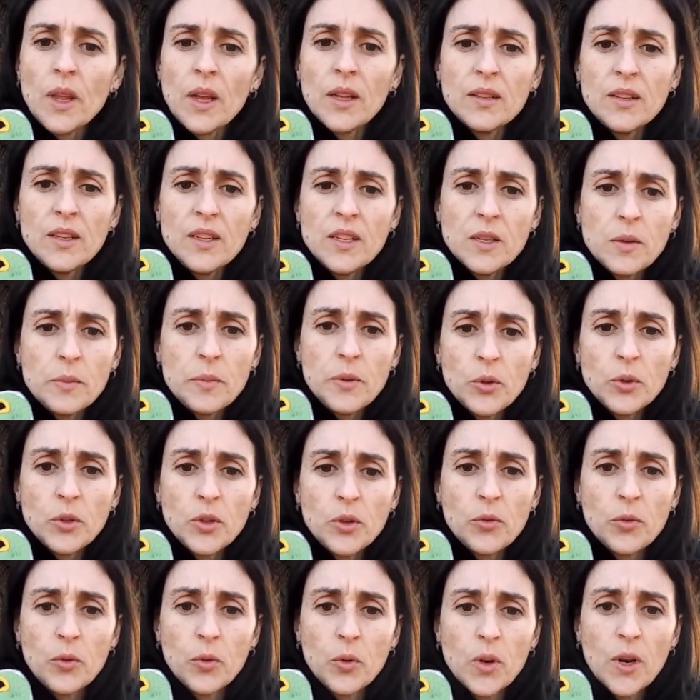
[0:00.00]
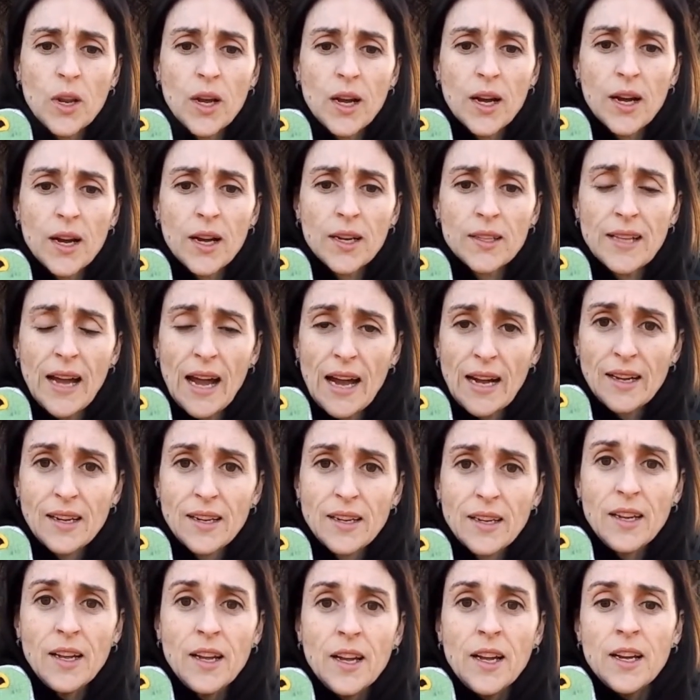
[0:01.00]
This beautiful duck
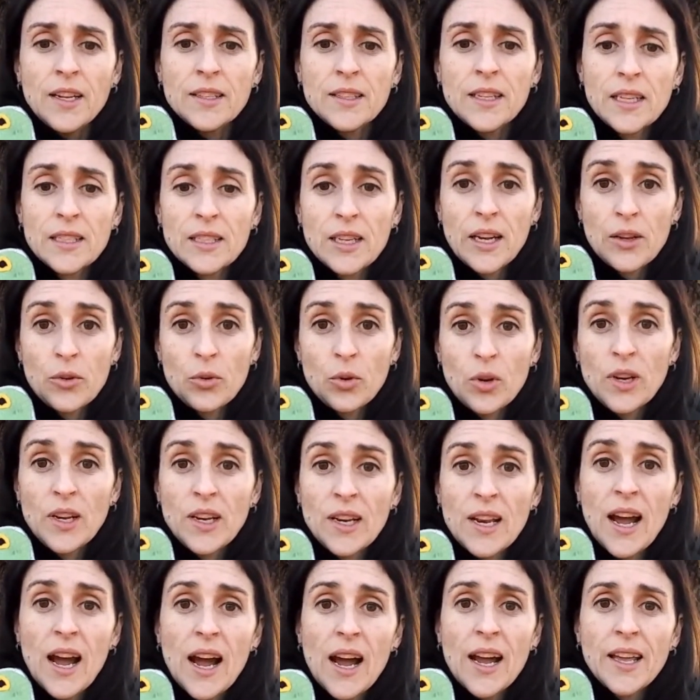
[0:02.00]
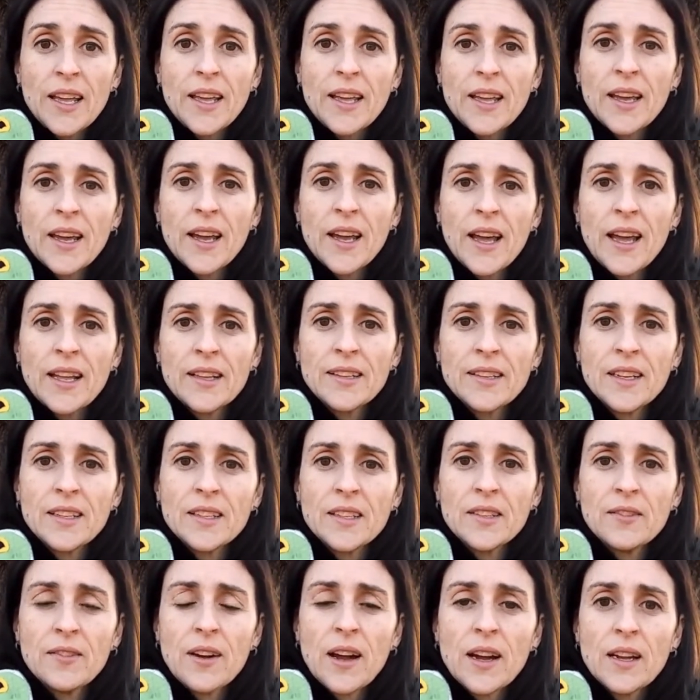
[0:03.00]
that I really like and
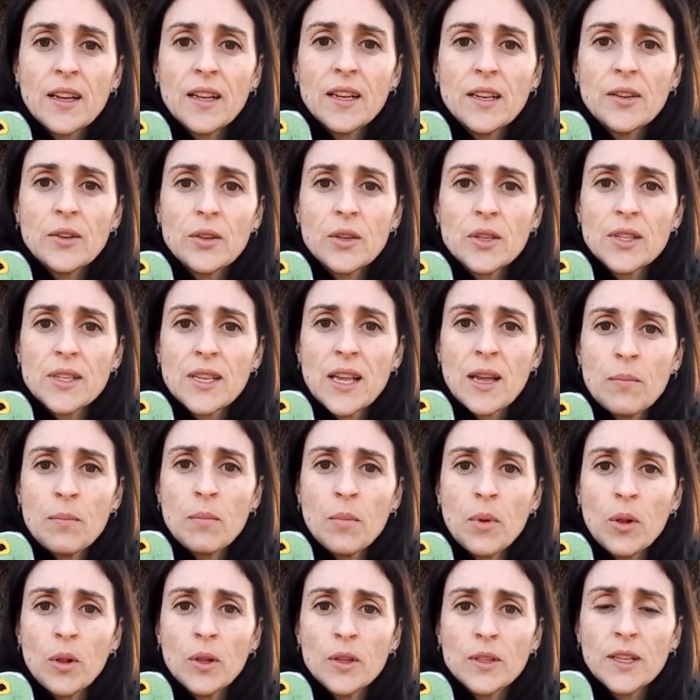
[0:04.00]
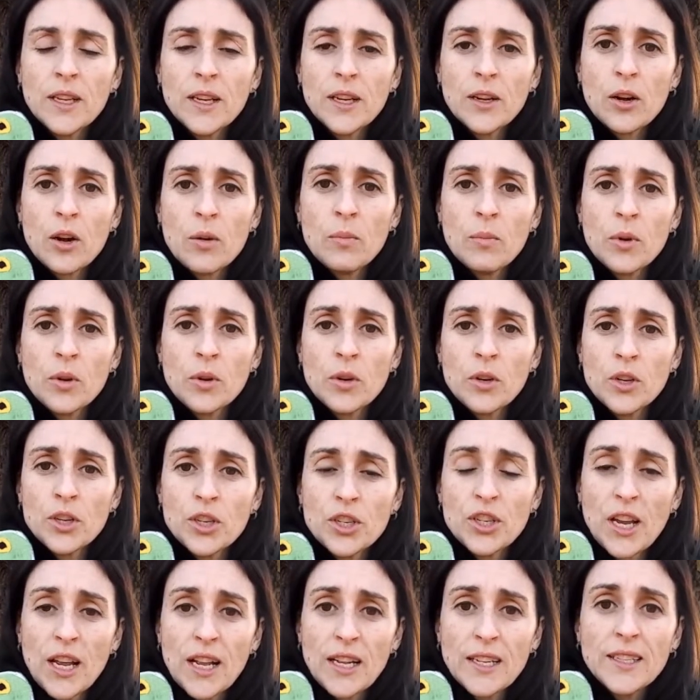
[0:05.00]
that vaguely resembles the common
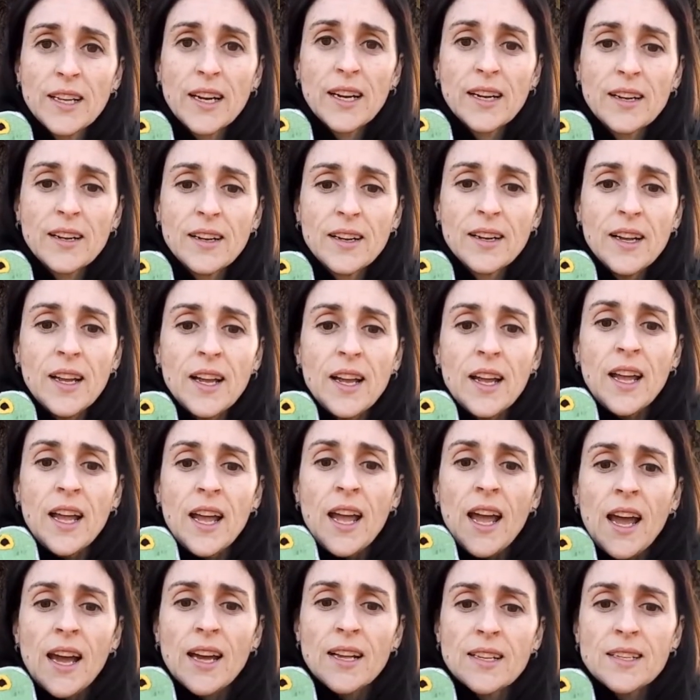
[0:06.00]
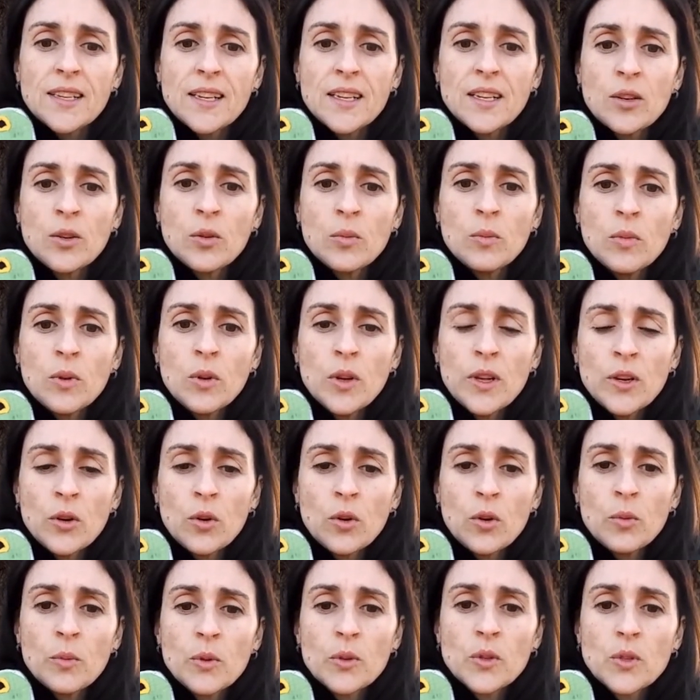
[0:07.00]
shell duck has an
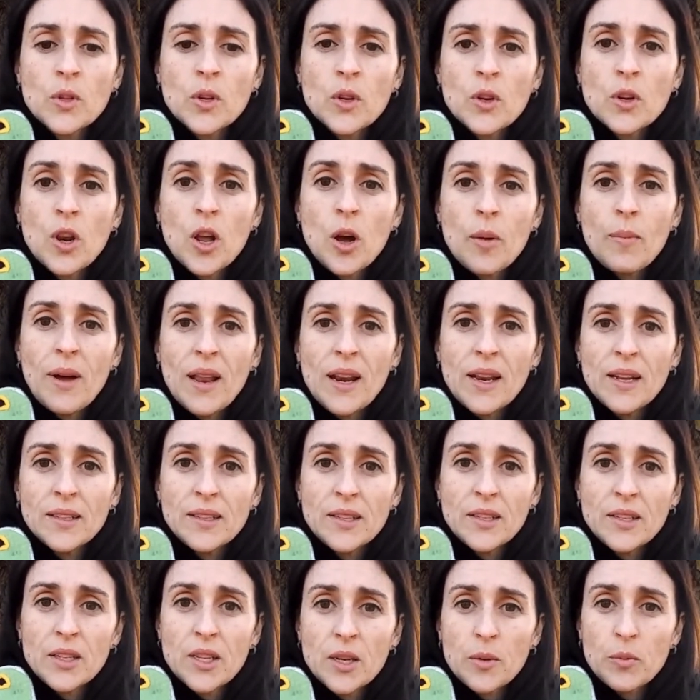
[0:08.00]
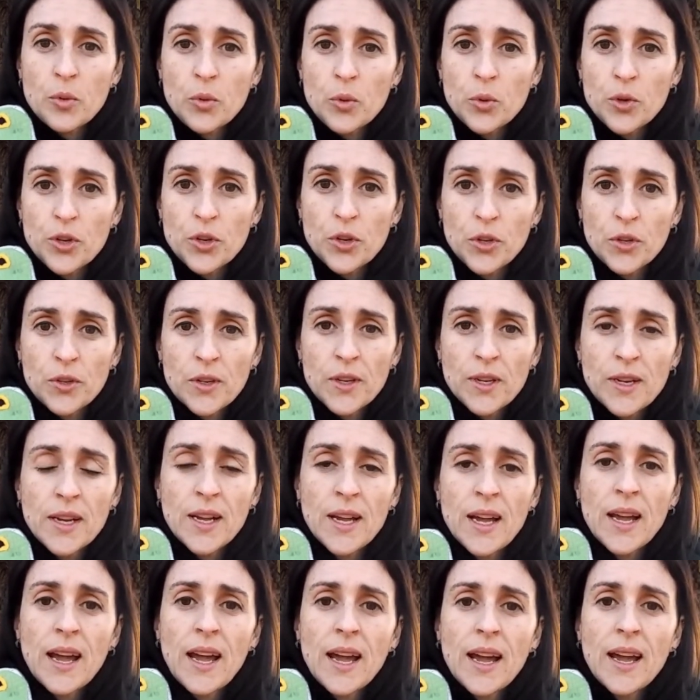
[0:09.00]
almost global distribution,
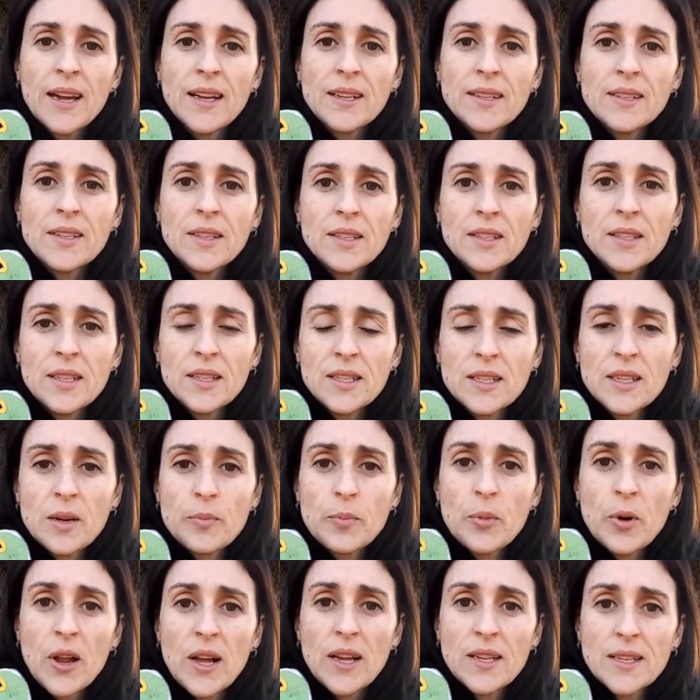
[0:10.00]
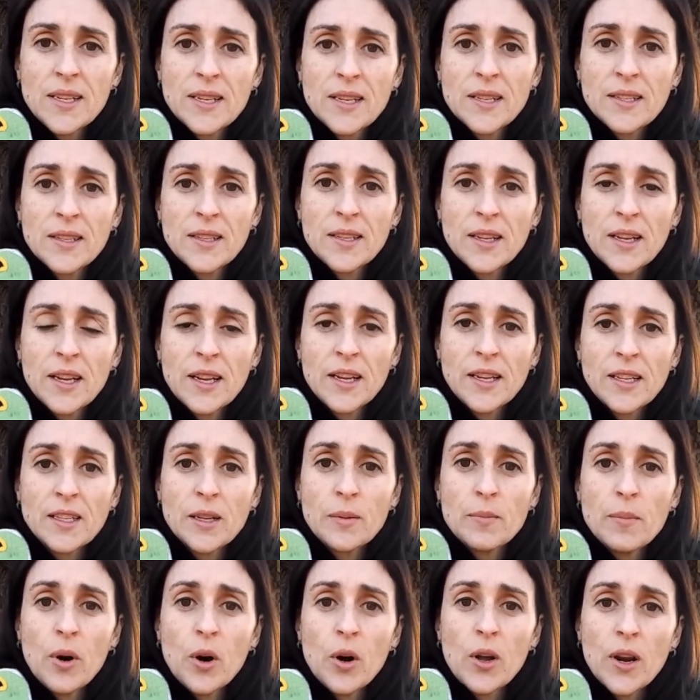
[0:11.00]
as it is present in
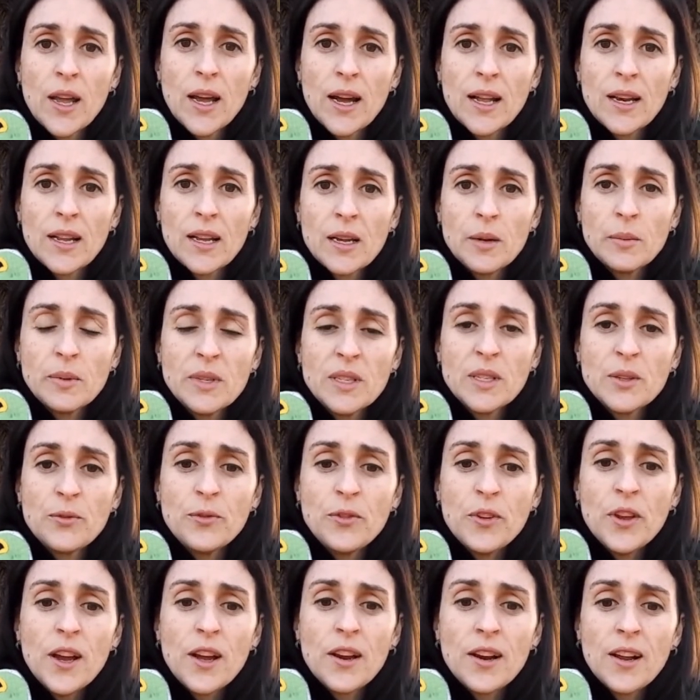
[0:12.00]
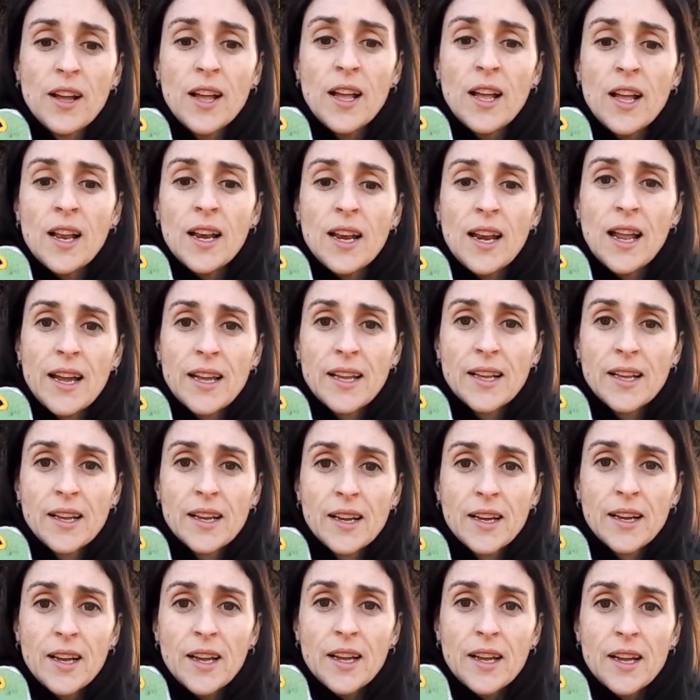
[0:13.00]
the boreal hemisphere like
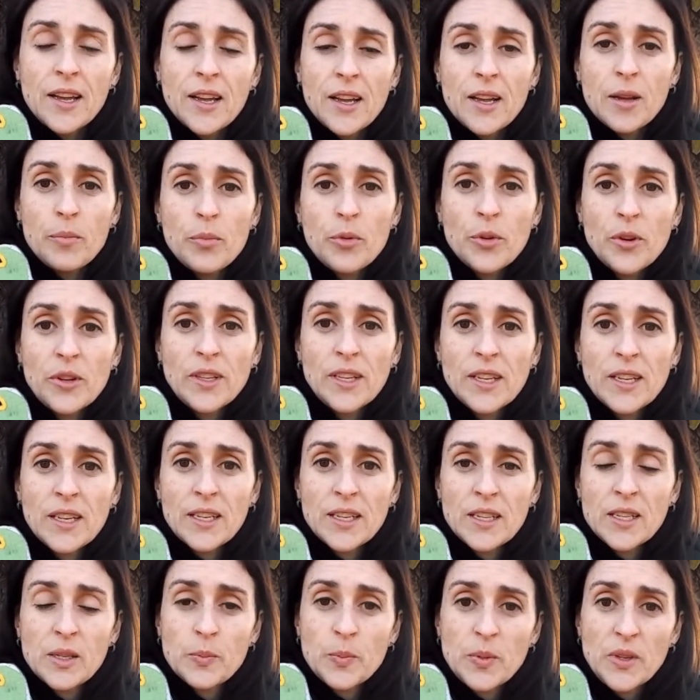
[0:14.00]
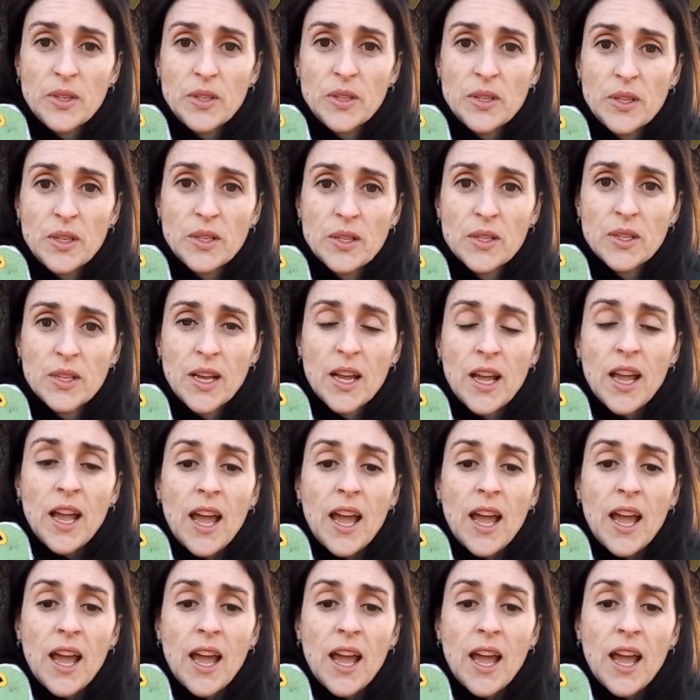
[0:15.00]
a breeding species,